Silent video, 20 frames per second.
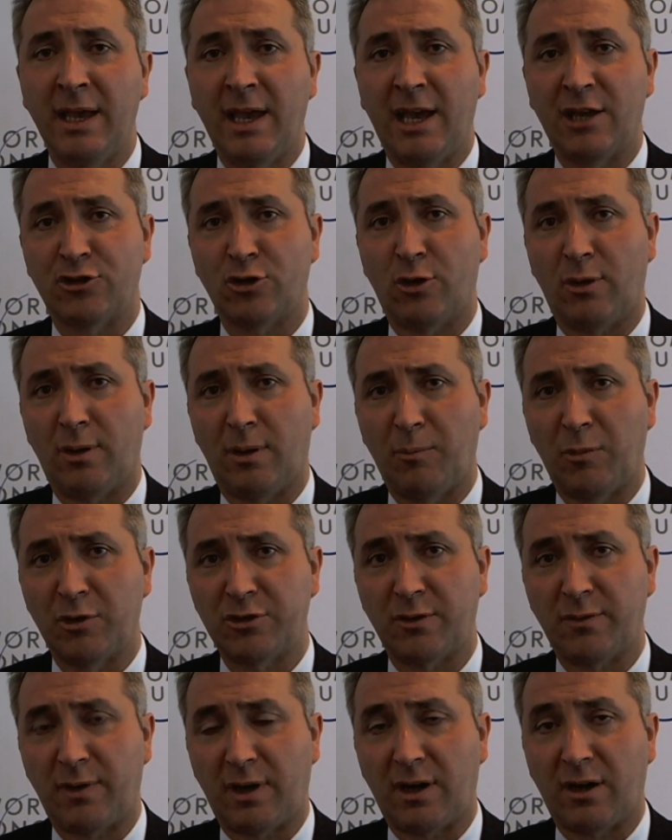And so
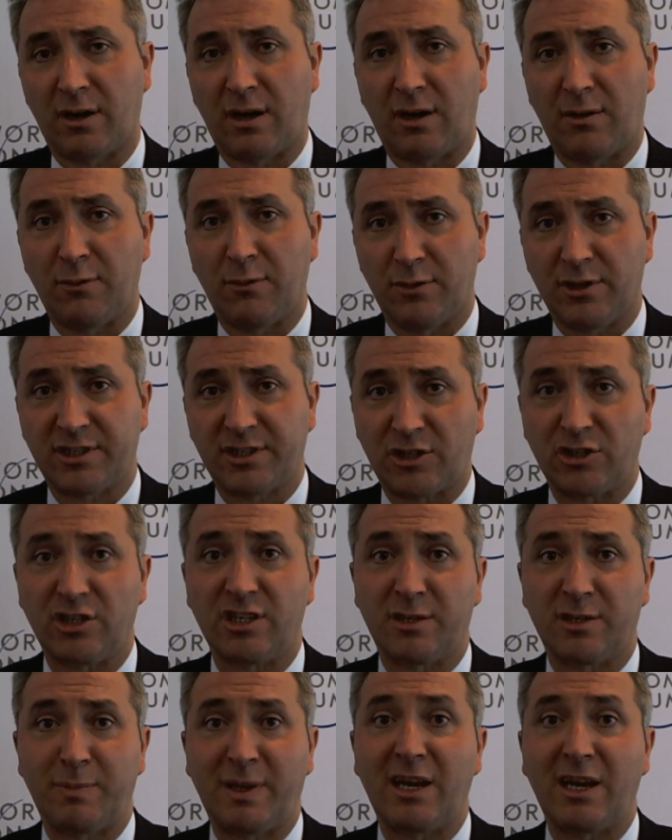most of our discussion
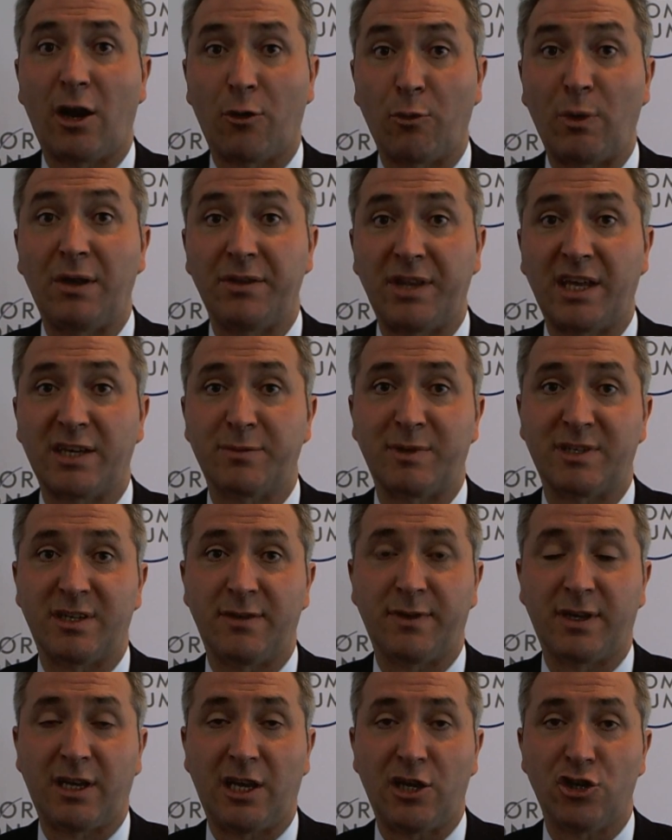has been around that
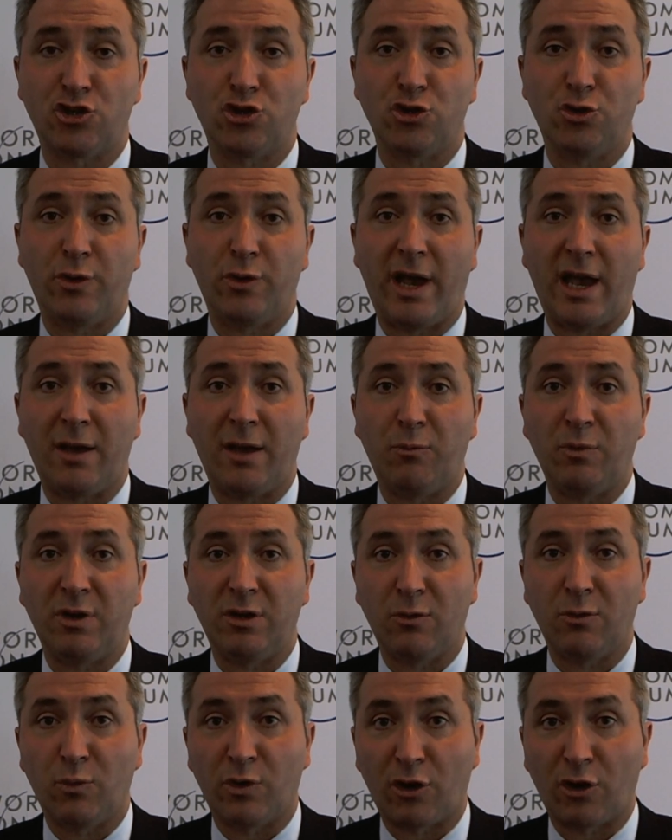specific issue, and we
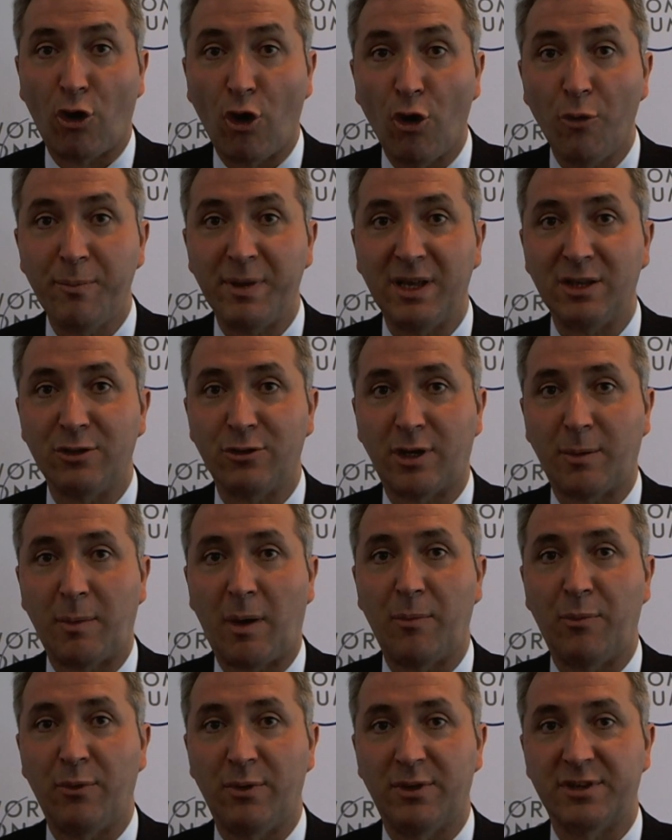were hoping to come
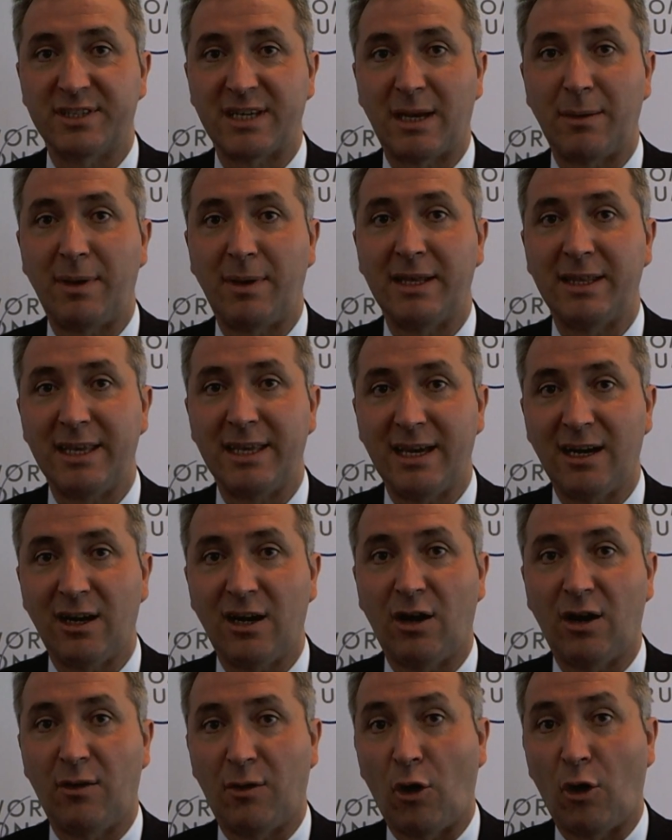up with some idea
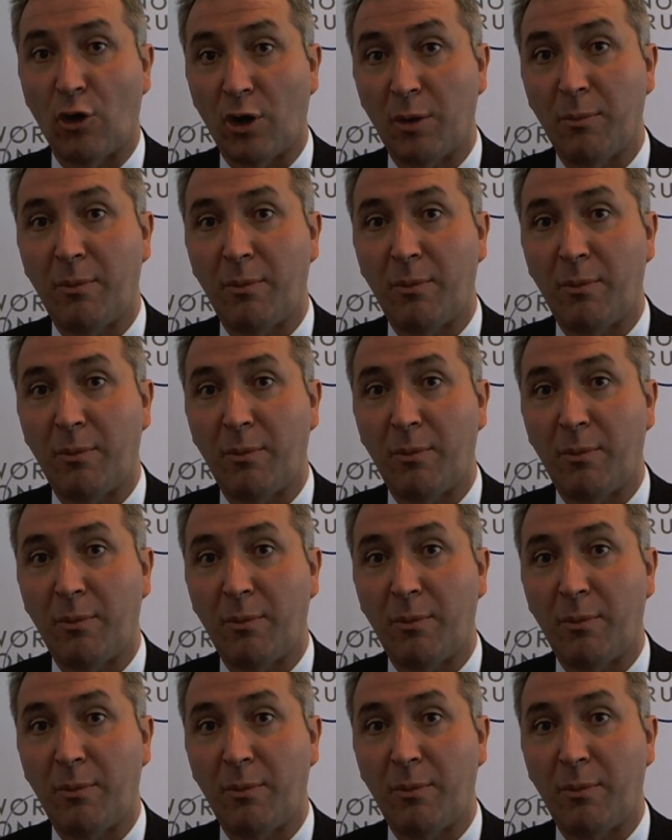or